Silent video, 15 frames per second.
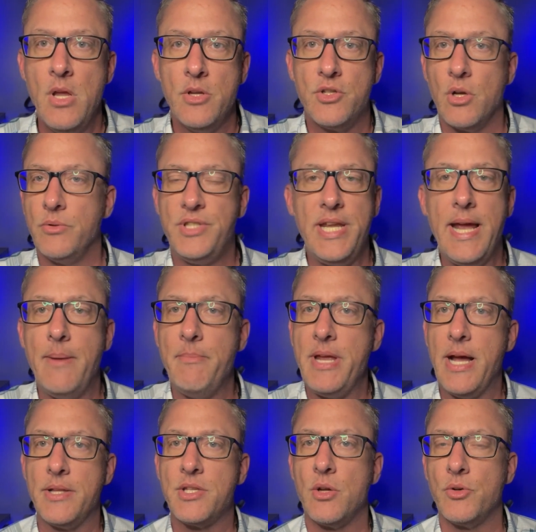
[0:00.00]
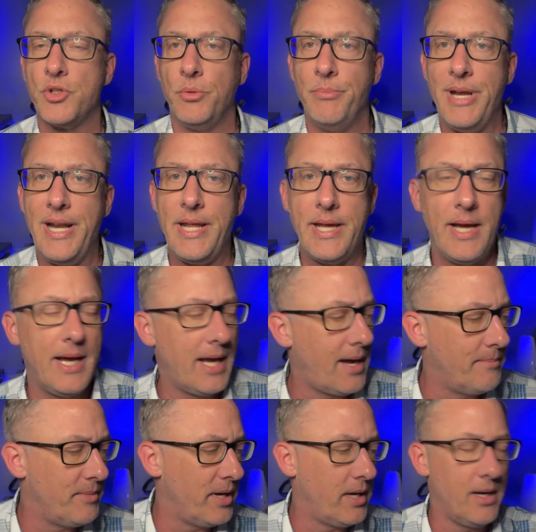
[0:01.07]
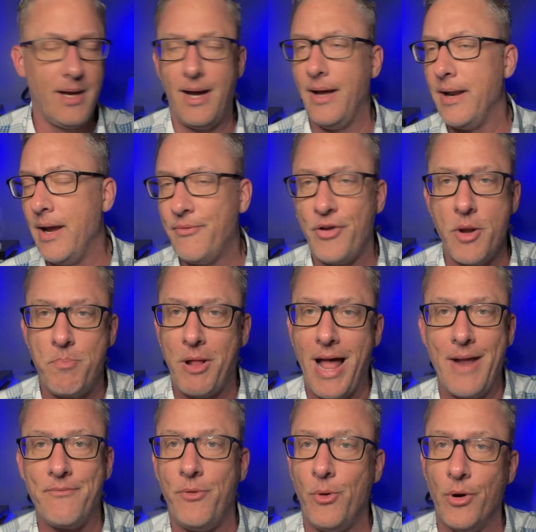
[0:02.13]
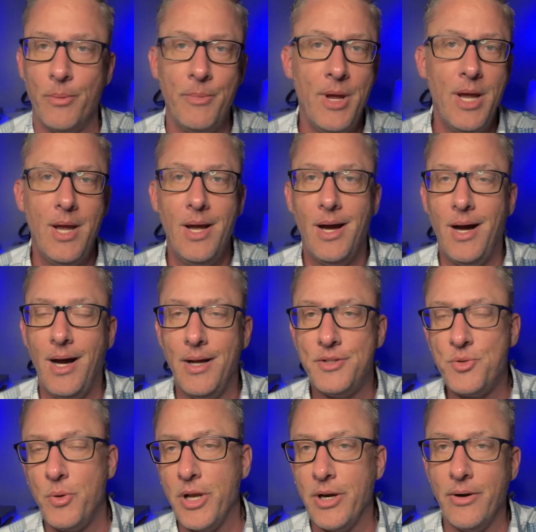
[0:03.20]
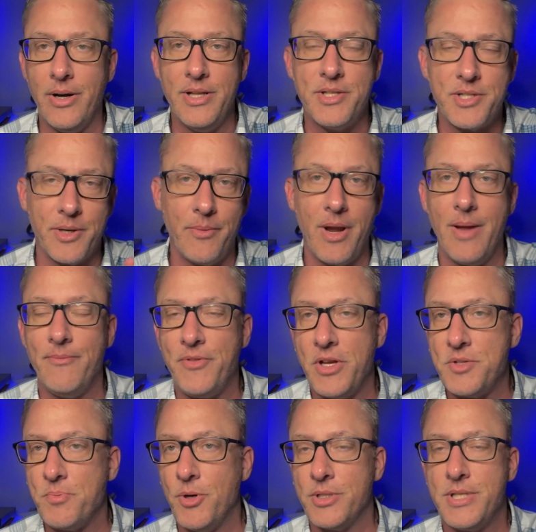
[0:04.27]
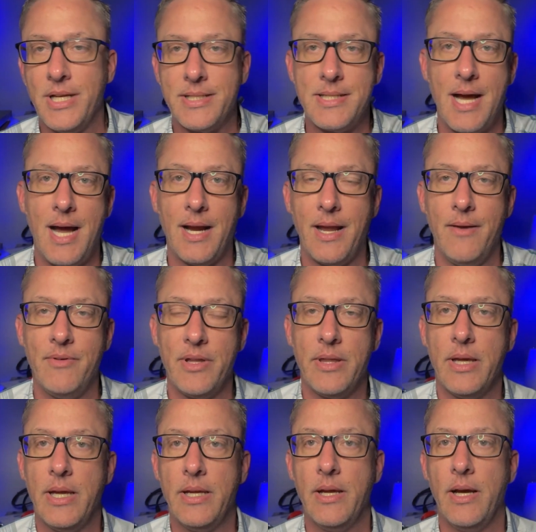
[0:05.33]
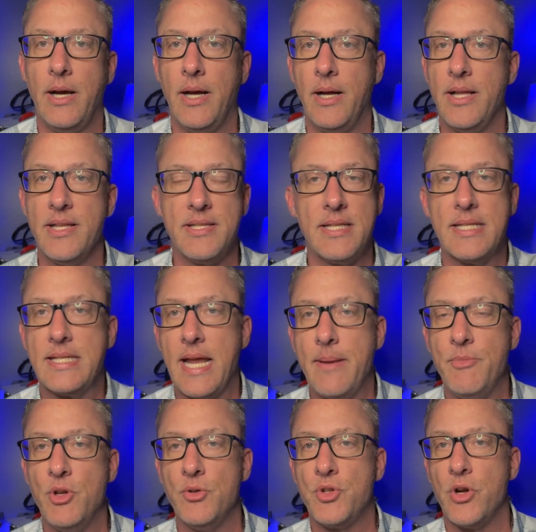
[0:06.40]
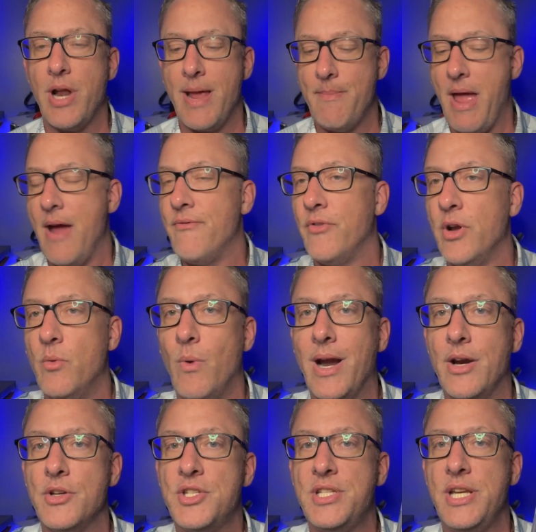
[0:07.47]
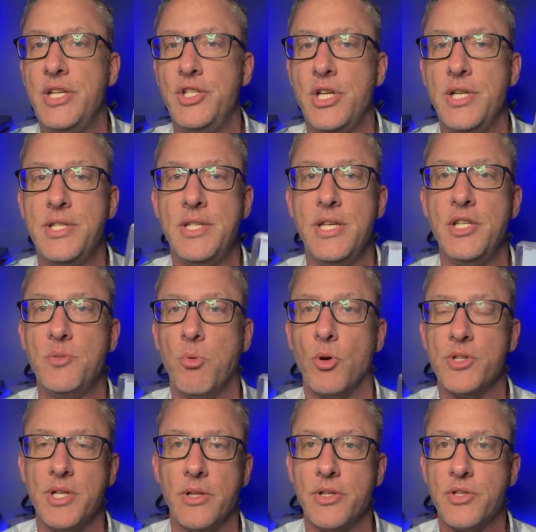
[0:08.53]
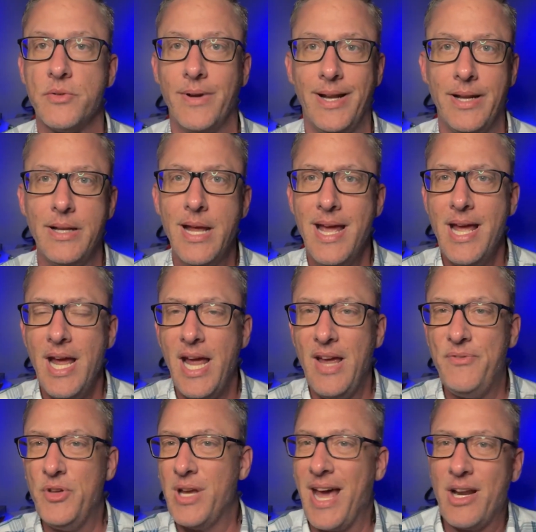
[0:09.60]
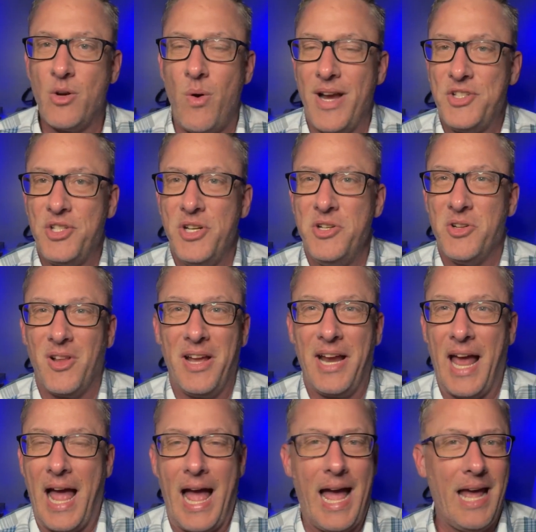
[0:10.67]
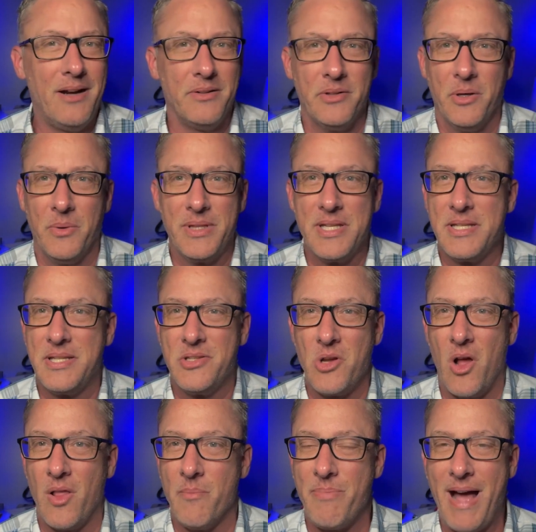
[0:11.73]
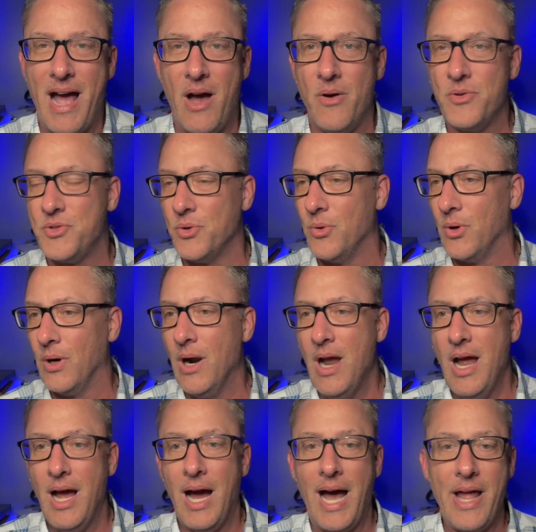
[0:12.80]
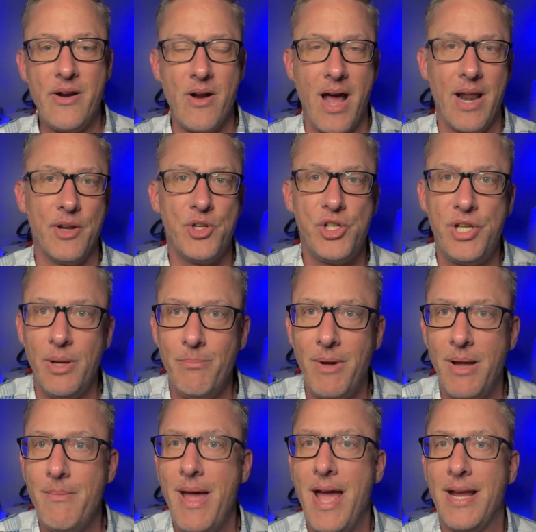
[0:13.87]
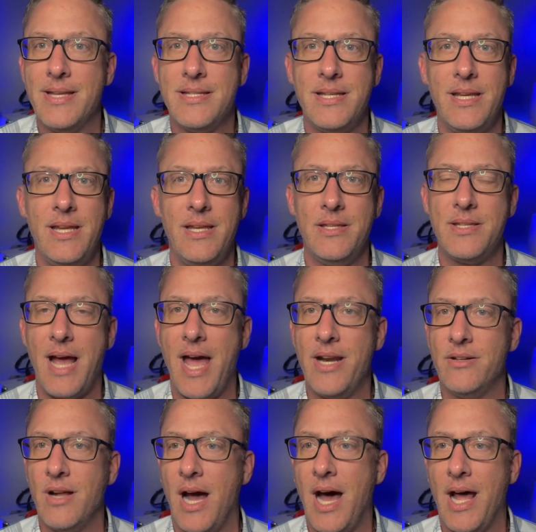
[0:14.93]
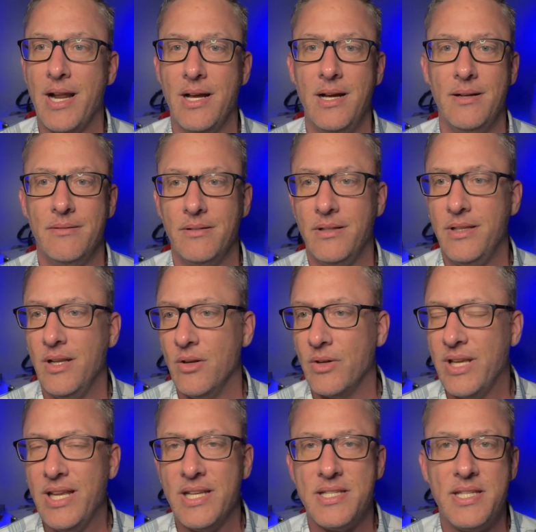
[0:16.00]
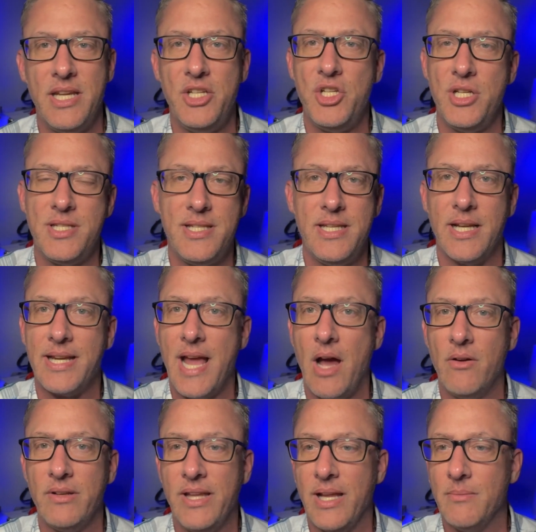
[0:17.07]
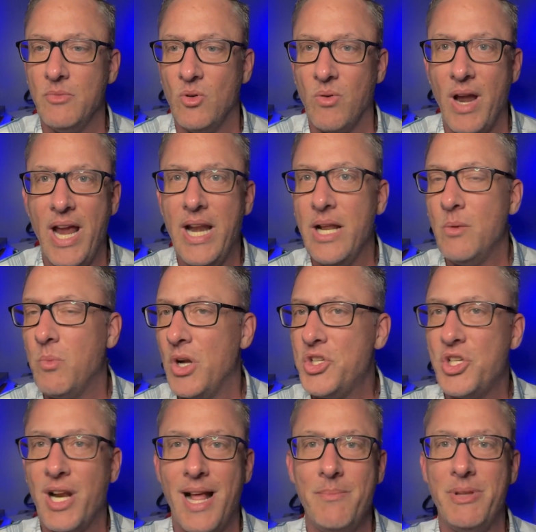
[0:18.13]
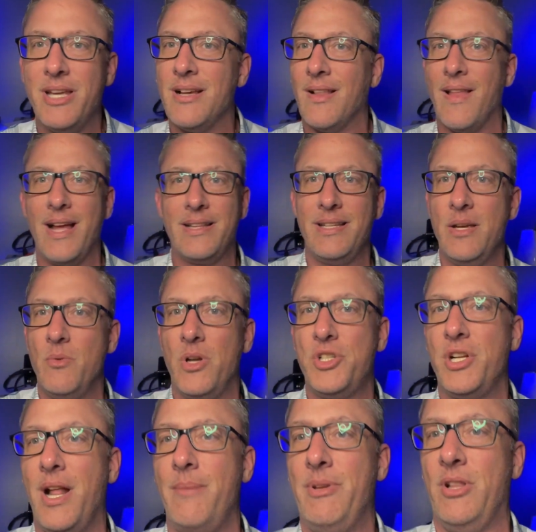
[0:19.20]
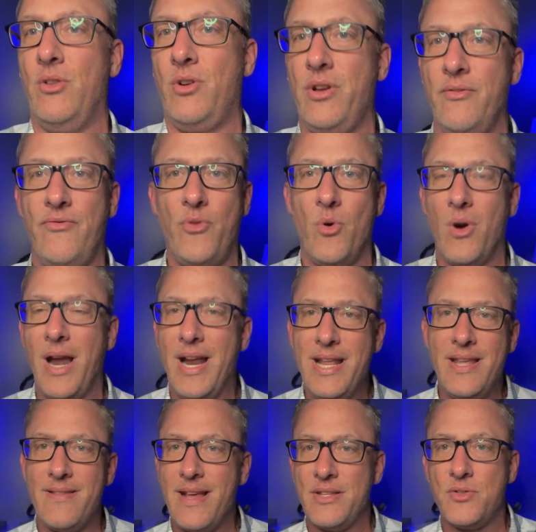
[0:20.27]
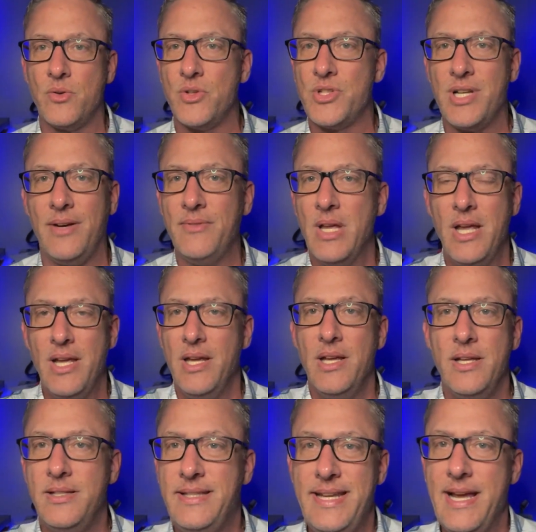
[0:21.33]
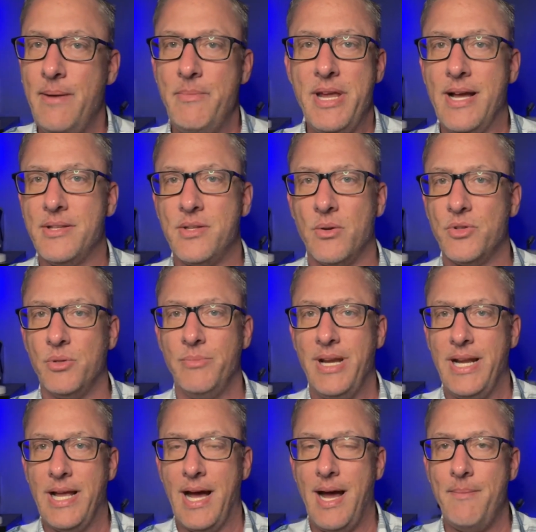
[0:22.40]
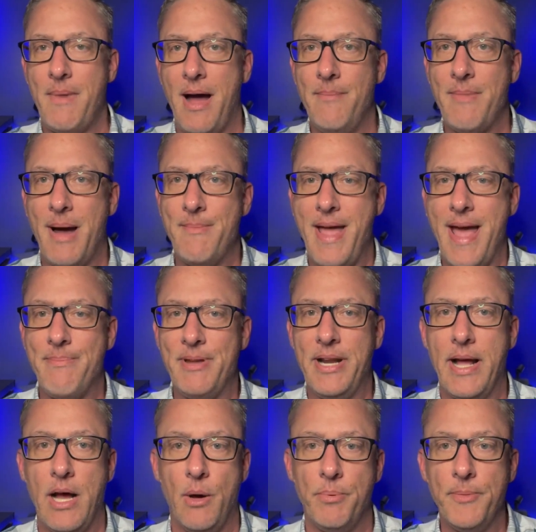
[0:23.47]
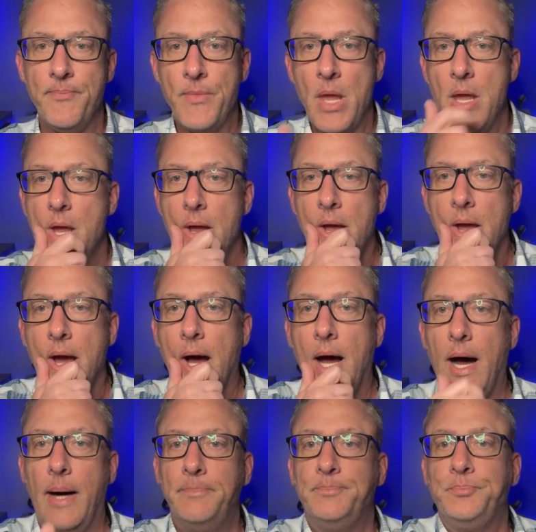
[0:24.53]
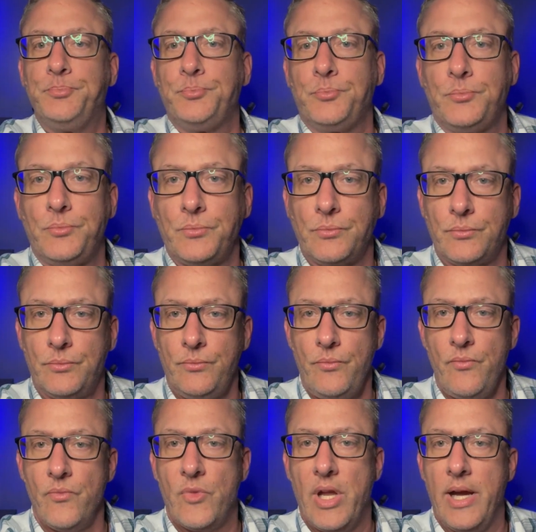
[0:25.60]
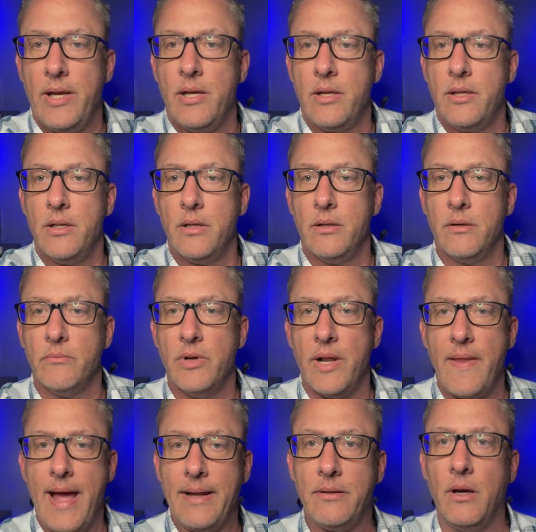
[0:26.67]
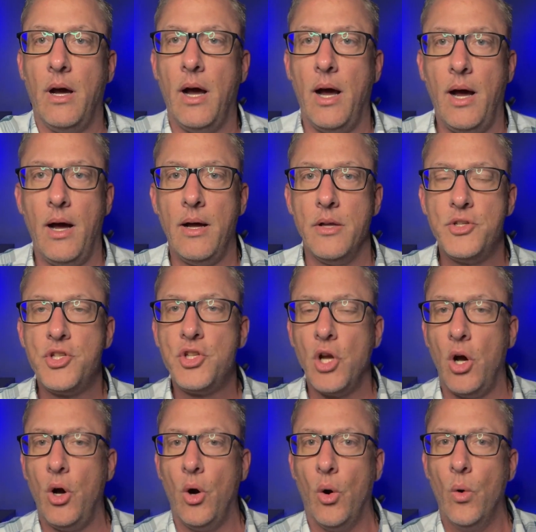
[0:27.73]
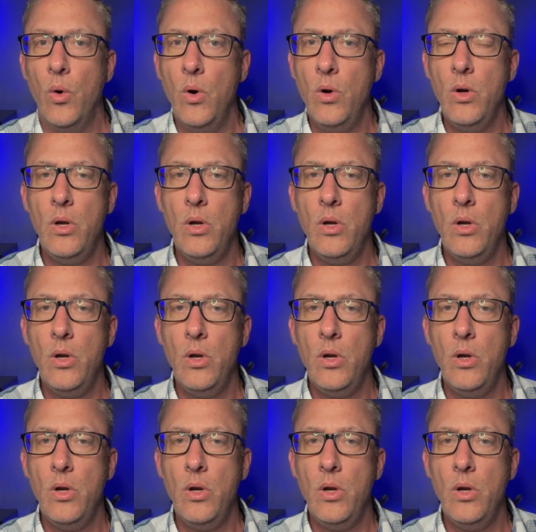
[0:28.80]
So DM me on social media, I'm on every platform. Twitter and Instagram, Facebook, TikTok, everything. It's the same username everywhere, CGC Sports Illustrated. If you got a question, you're like, I don't know what this is all about, or I don't know how to ship my magazines. I don't know how to, you know, get a CGC account and get them graded. What should I be collecting? What should I be looking for? Any of that sort of stuff. DM me on social media. I'm happy to help. Okay, get rid of that.